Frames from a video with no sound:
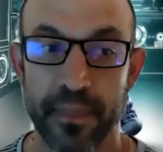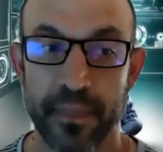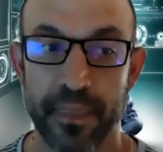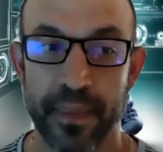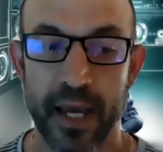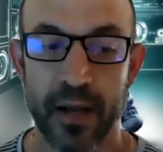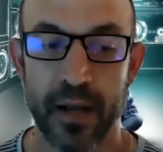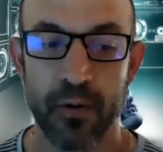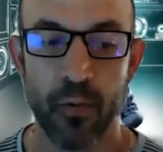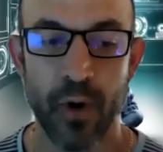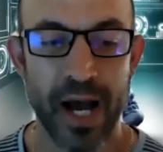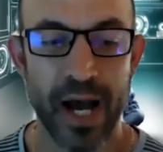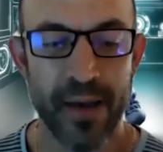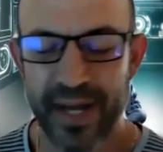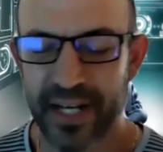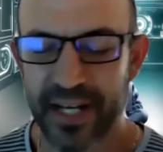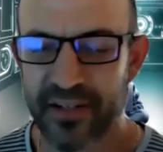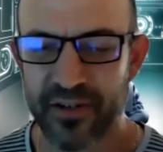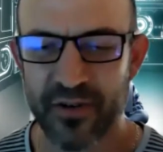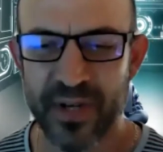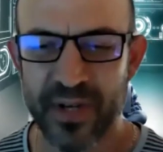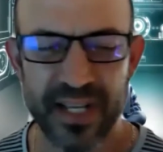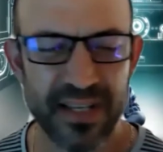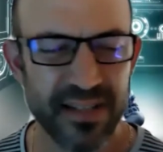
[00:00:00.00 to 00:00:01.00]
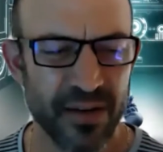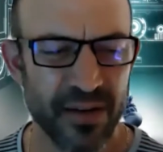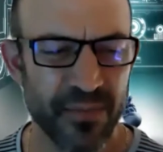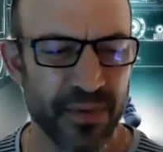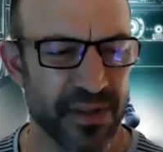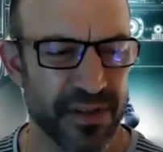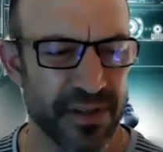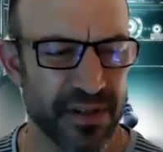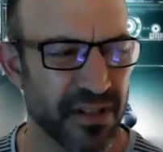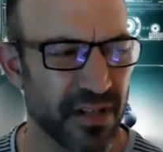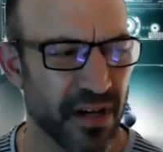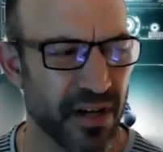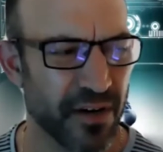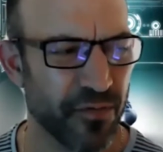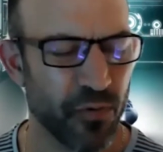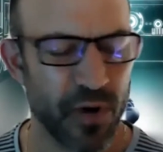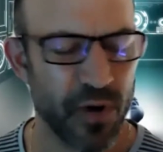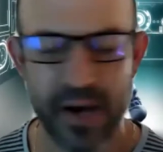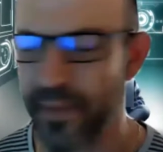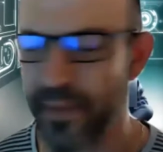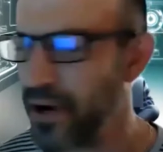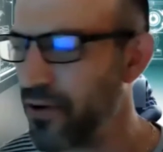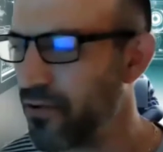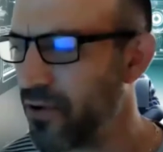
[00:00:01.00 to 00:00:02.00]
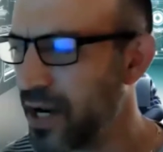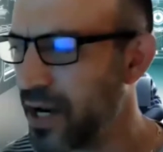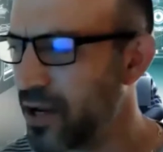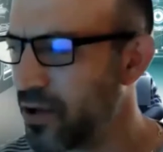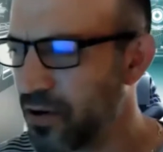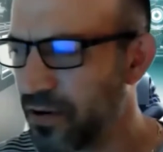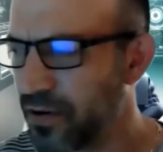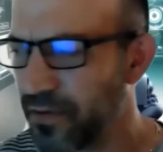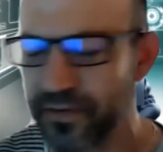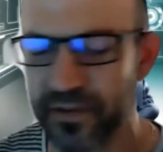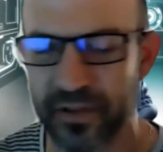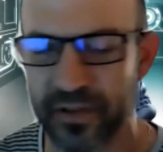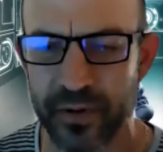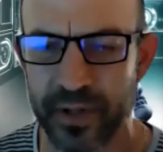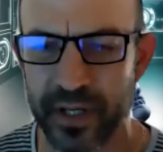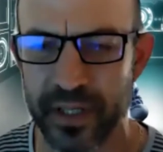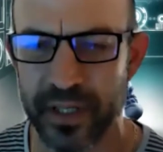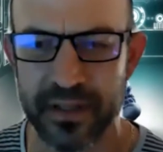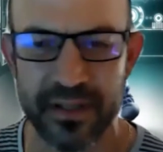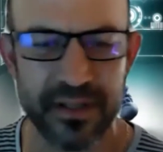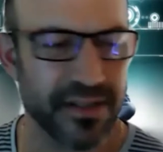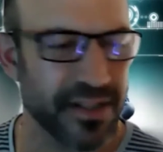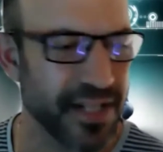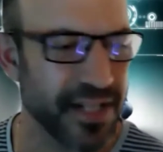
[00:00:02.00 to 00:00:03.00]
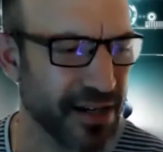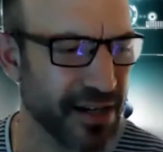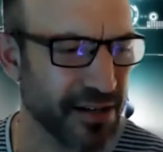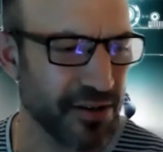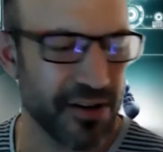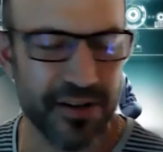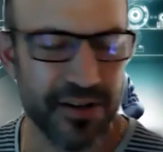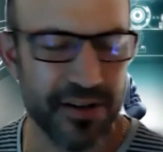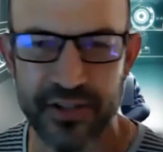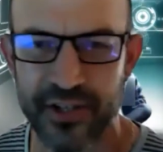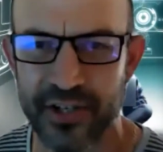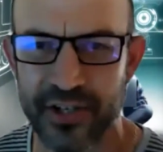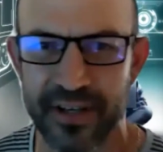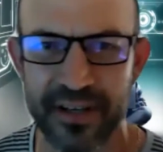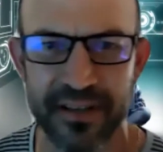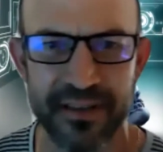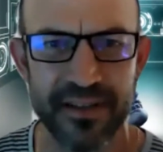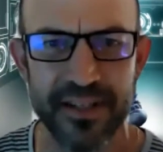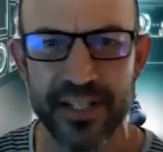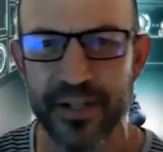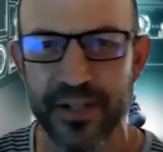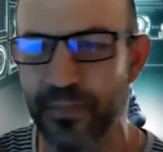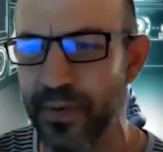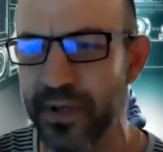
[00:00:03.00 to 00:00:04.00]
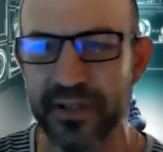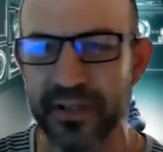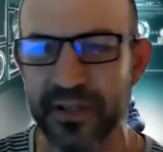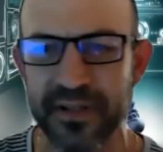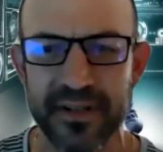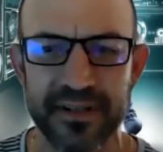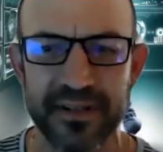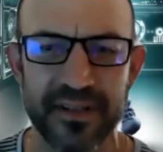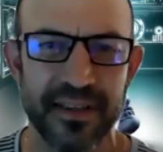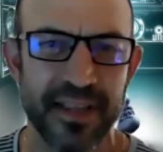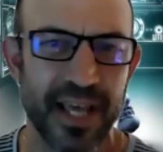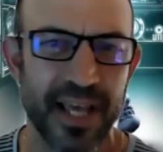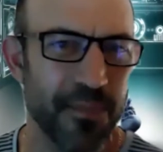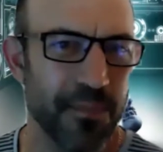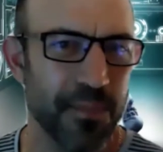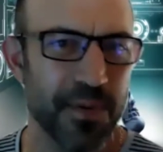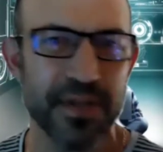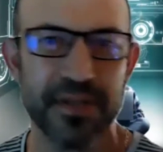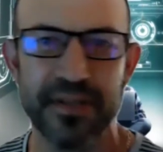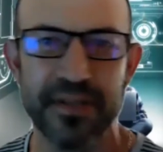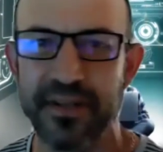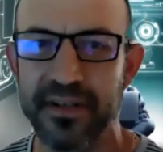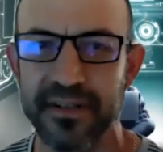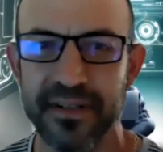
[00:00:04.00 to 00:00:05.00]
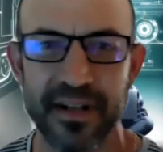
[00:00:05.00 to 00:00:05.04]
And why am I doing some of this stuff? Why am I running off doing this technology and this business and that business?